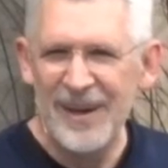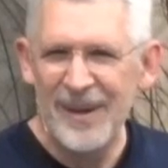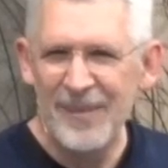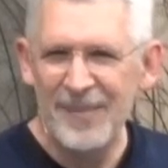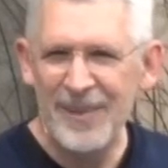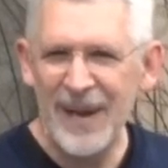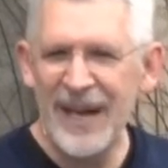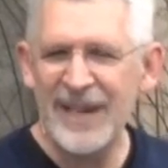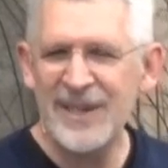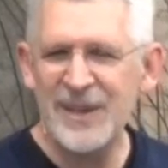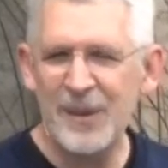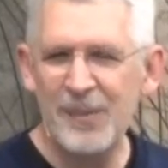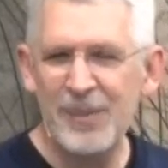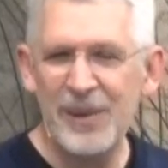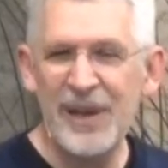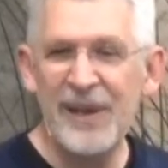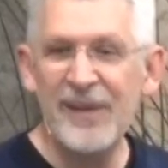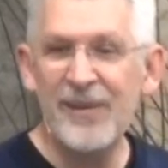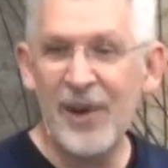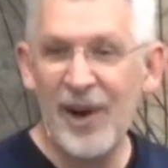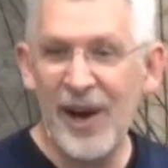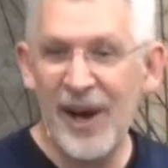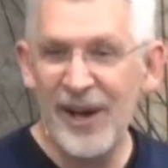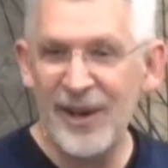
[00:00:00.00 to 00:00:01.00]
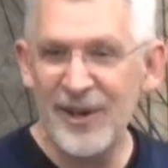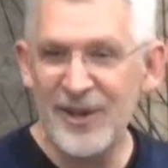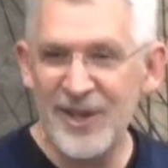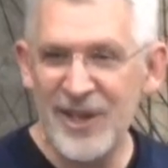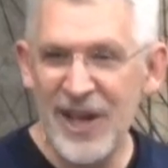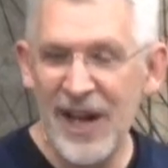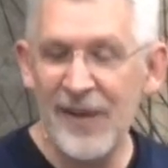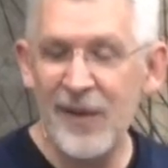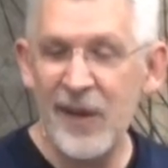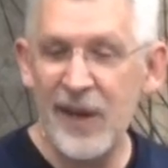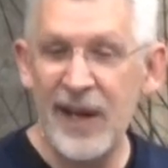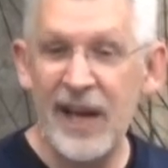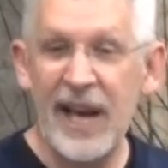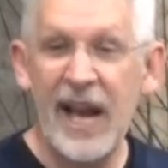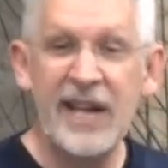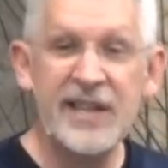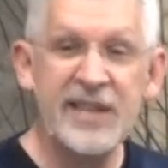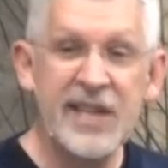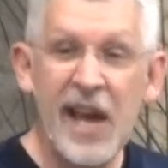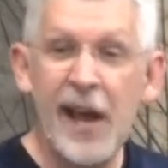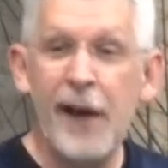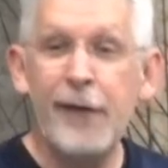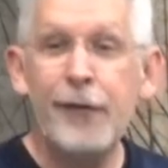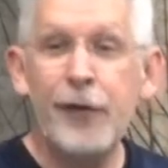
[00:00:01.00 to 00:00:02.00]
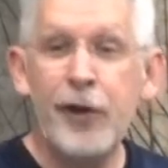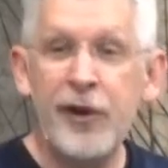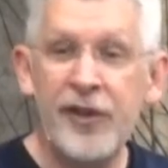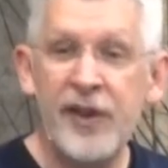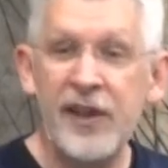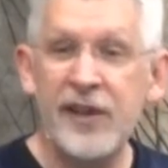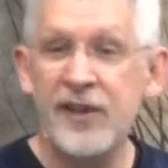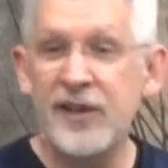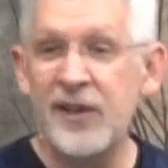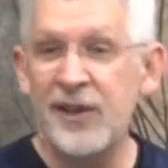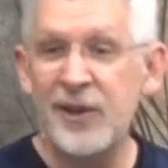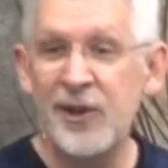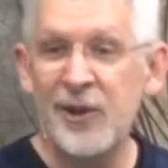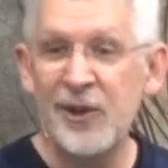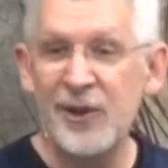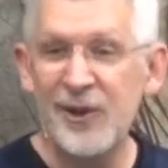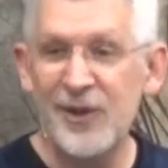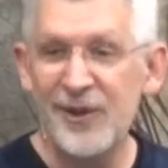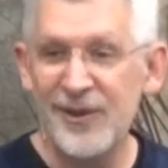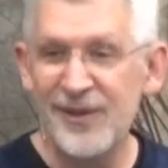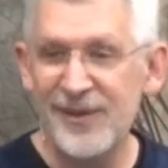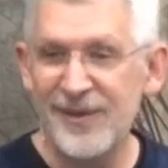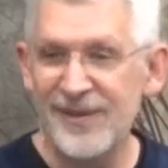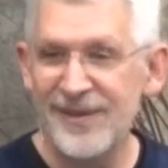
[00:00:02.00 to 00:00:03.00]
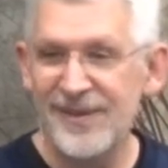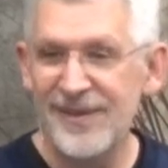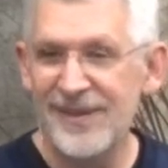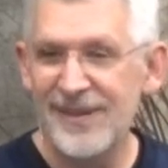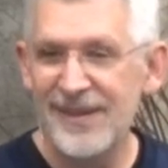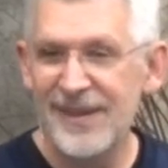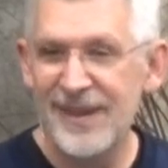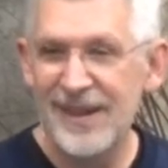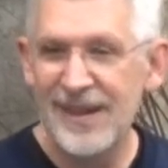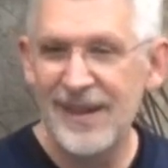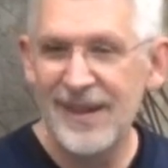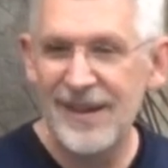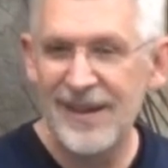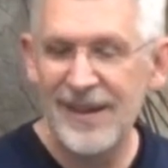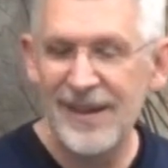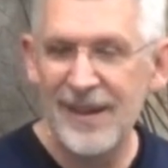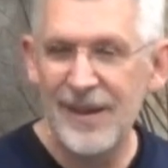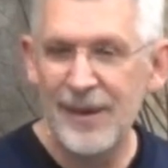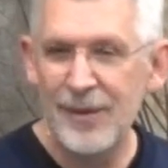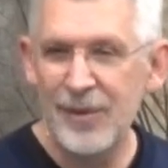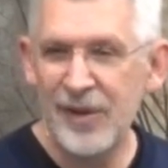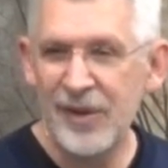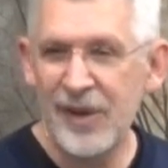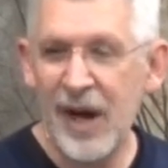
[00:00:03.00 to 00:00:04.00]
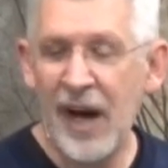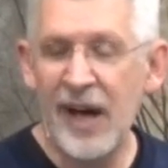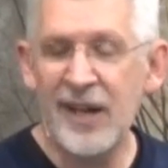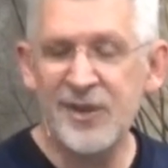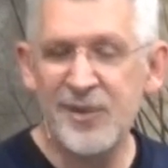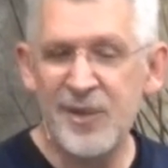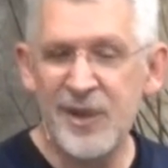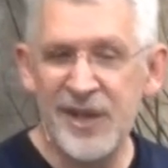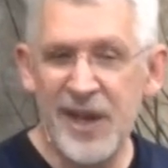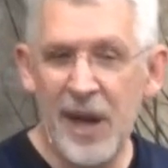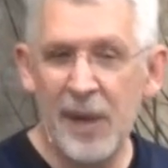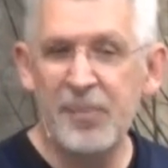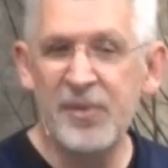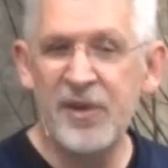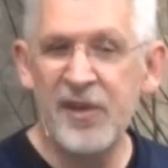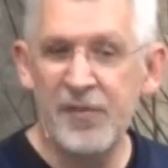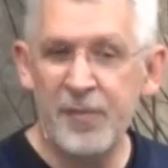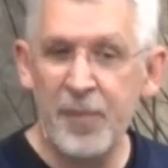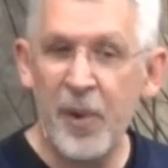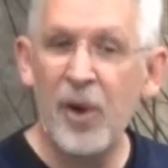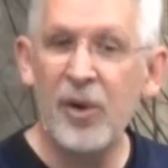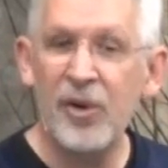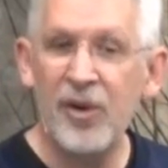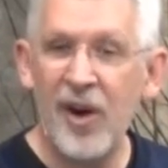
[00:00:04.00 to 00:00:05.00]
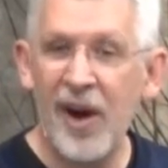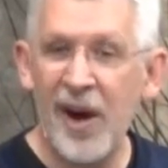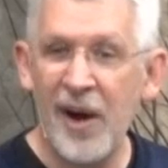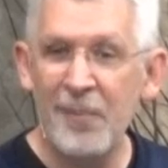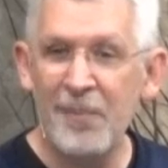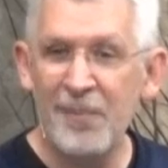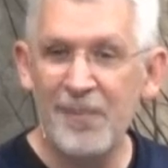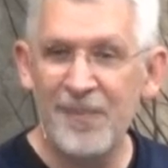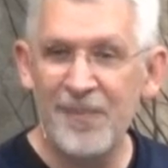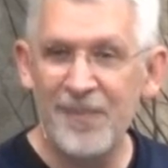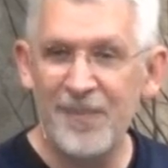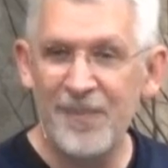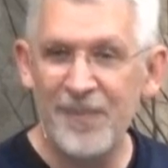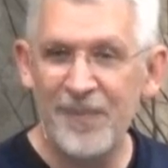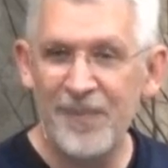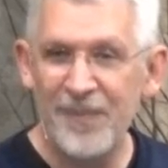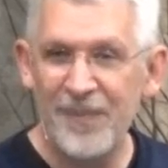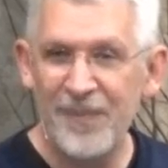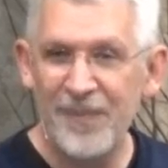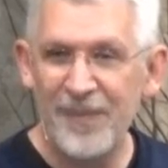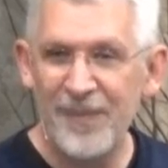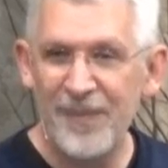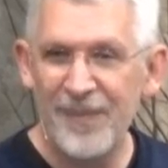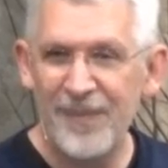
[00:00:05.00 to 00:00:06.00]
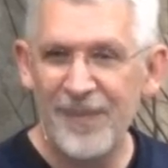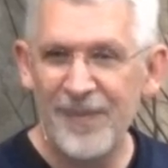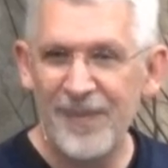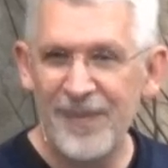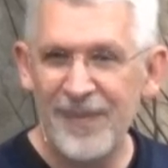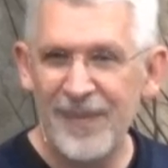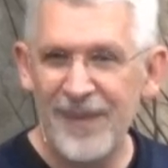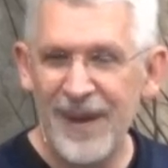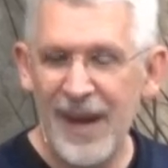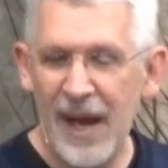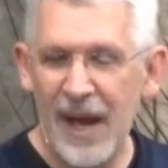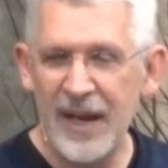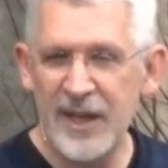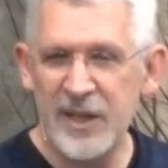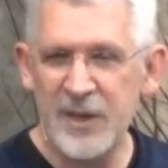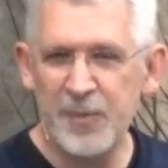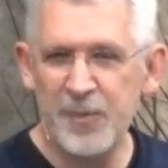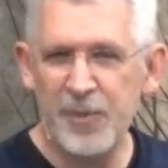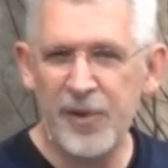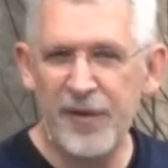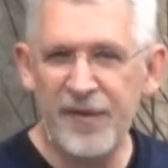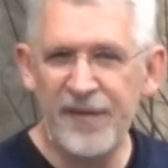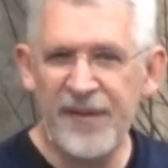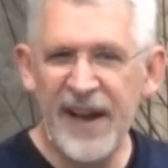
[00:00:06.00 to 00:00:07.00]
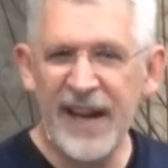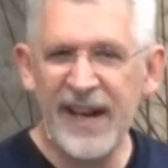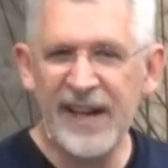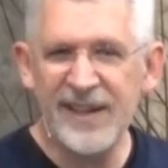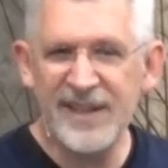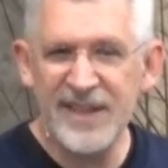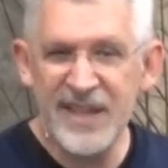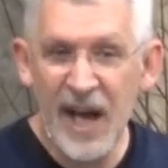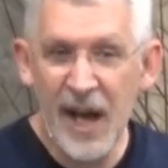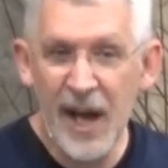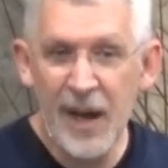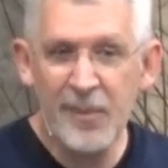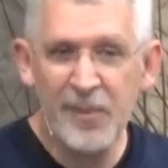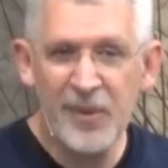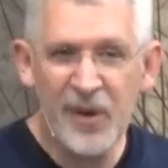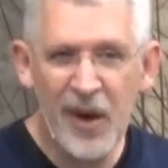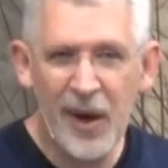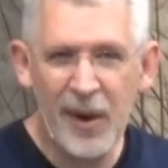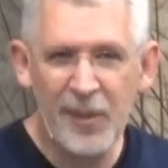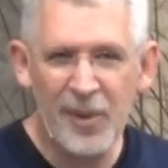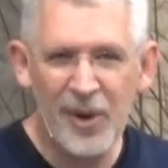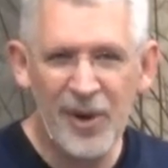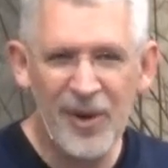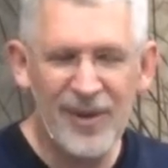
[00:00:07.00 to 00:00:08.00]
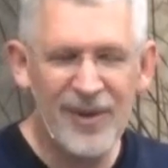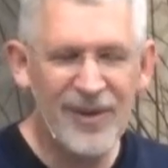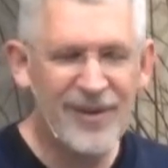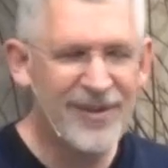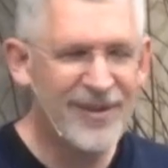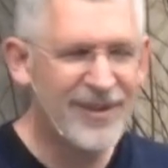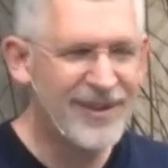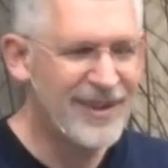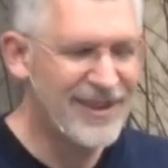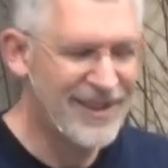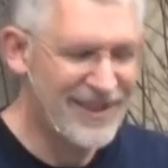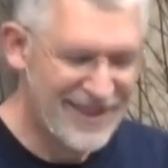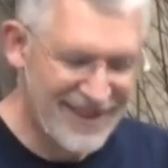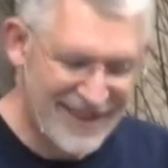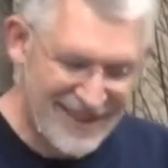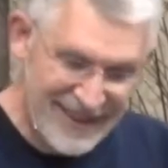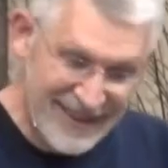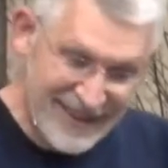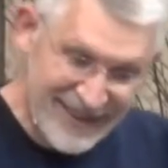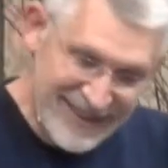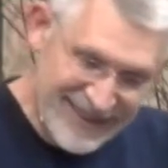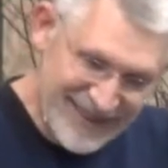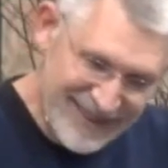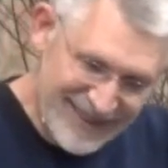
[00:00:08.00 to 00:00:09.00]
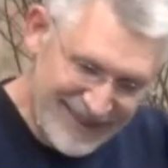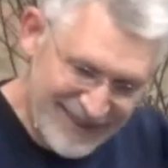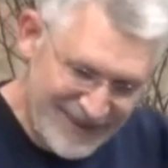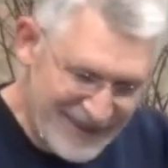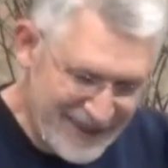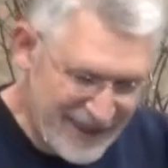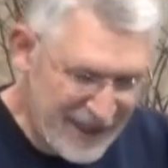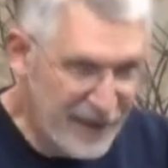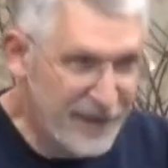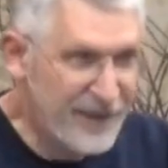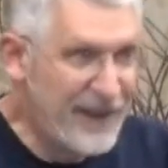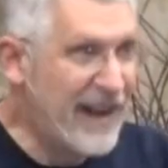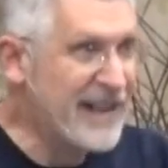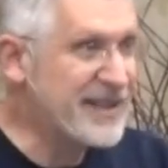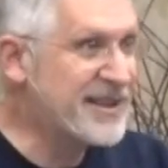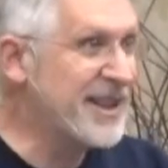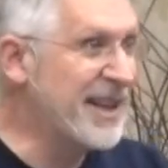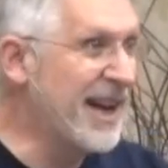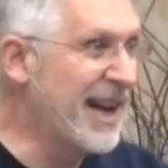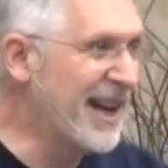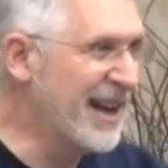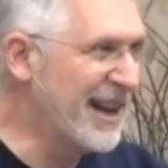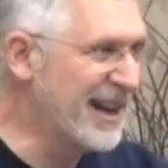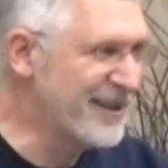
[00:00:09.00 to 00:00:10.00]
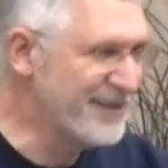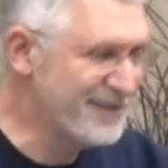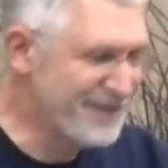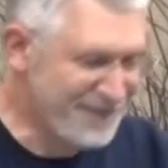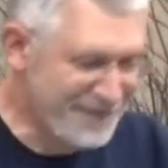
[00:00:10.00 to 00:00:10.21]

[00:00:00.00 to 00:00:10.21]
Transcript: But as a believer, I understand that it has everything to do with God's redemptive program and his prophetic timetable. Fascinating.